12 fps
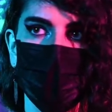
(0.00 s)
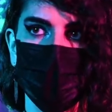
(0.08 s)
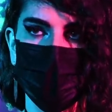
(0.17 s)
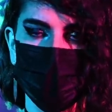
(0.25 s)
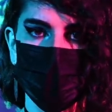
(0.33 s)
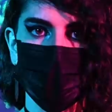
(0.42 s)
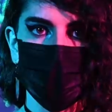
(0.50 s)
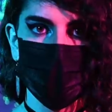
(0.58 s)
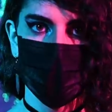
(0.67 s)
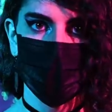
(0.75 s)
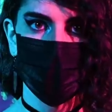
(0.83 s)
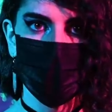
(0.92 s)
Another thing to
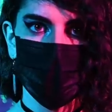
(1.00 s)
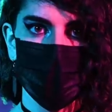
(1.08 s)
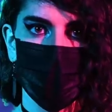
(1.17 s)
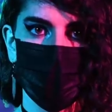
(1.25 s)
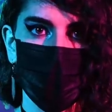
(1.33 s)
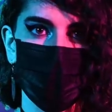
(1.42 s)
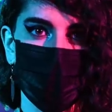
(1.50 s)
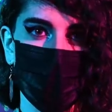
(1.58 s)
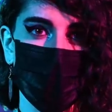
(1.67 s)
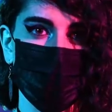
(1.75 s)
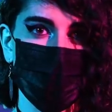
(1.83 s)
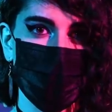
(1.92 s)
consider is that people
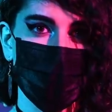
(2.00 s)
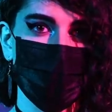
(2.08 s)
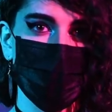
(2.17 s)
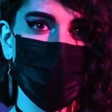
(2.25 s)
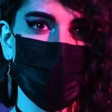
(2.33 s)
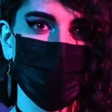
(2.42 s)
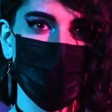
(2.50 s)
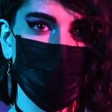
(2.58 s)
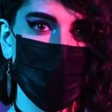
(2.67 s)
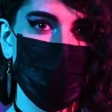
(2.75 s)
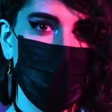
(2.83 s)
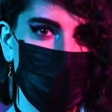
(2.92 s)
oftentimes do fall
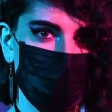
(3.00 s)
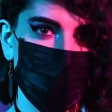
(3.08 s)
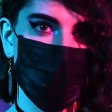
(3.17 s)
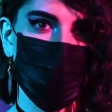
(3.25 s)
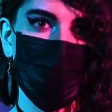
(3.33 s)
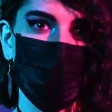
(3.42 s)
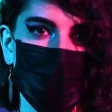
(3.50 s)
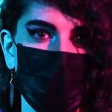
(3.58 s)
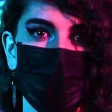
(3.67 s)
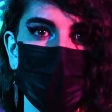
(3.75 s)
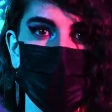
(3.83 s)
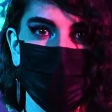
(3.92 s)
backwards more
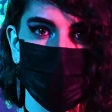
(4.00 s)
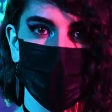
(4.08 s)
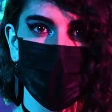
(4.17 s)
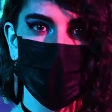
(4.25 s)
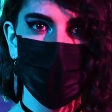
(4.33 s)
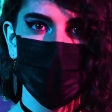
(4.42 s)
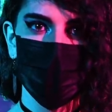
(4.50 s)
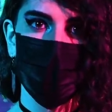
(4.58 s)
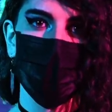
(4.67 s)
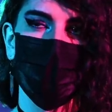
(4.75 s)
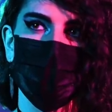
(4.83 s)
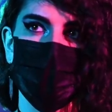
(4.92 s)
often than forwards,
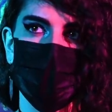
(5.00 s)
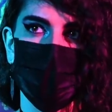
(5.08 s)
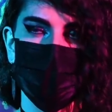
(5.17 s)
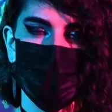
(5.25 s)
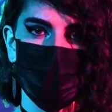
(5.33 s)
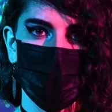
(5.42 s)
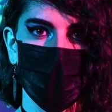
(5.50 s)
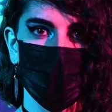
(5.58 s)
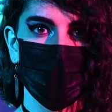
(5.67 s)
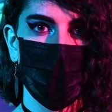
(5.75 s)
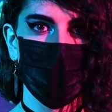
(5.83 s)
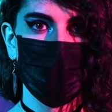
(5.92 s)
so that does create a
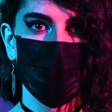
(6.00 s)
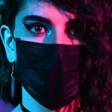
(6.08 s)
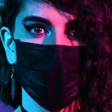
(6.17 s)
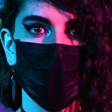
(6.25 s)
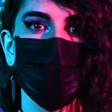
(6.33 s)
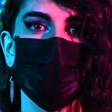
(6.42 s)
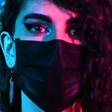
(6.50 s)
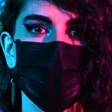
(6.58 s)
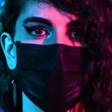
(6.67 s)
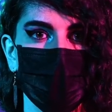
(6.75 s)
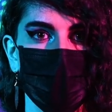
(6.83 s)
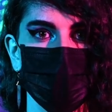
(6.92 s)
liability if you do
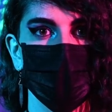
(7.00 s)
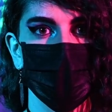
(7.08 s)
fall on your